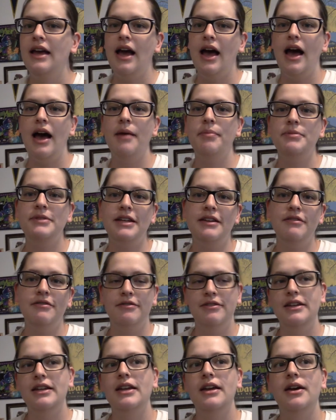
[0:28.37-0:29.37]
update
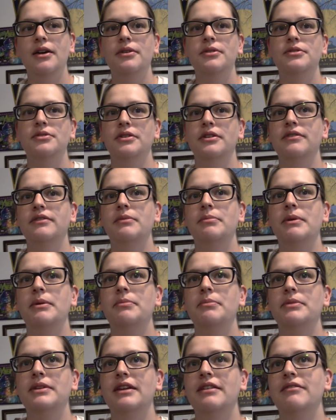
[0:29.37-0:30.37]
video, sort of a
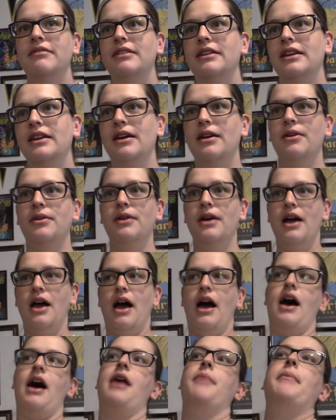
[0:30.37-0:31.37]
bump date video.
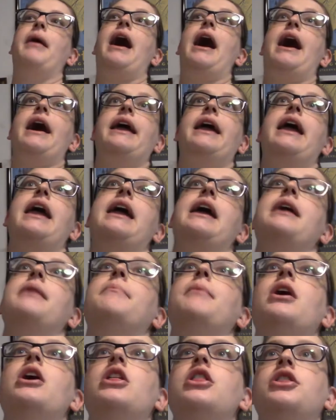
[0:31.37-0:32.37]
Um, I
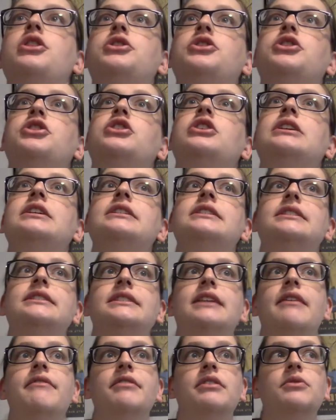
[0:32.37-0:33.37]
am
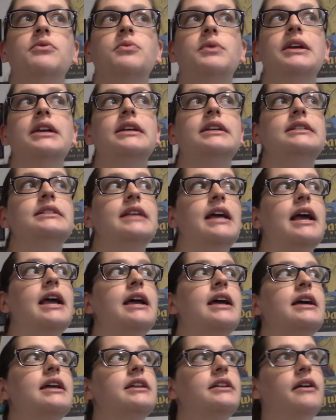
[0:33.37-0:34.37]
37 weeks
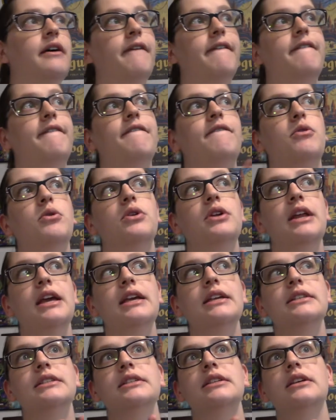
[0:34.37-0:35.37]
and four
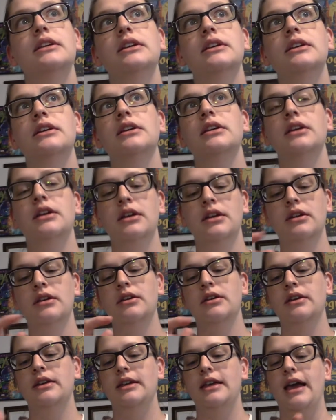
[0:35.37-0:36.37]
days
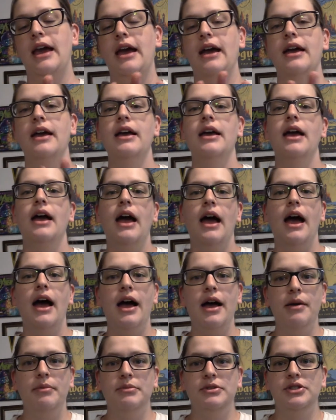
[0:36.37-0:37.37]
yeah.
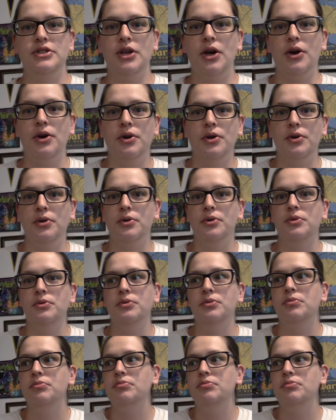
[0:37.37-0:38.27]
Um, so